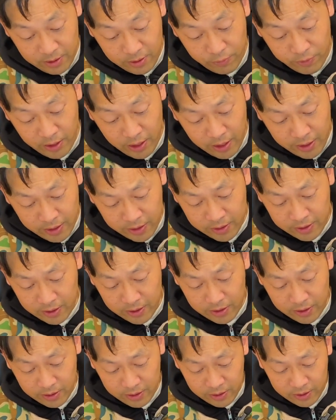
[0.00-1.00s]
regarding
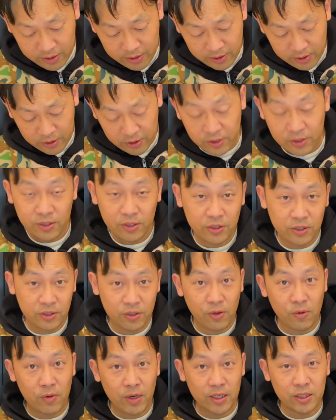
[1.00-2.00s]
the
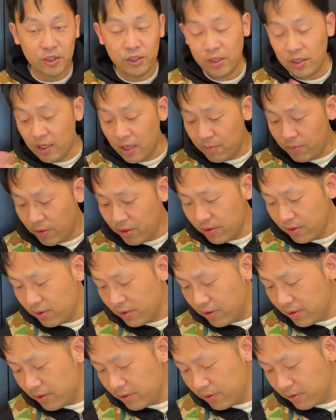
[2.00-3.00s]
Snow White trailer. I'm not
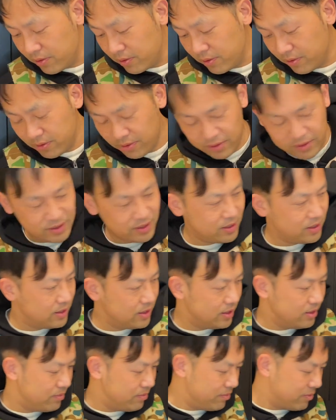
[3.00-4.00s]
going to
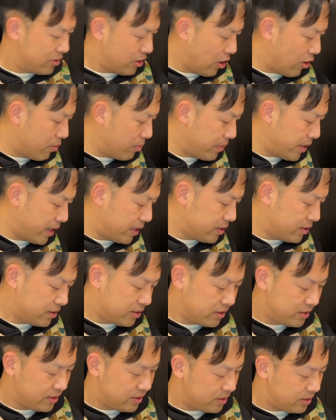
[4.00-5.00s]
comment
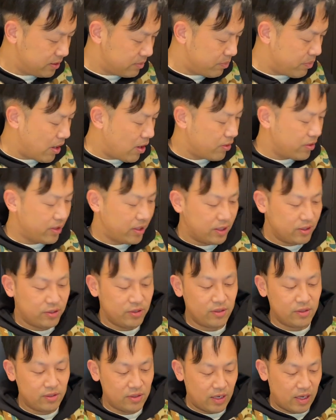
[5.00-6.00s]
about it.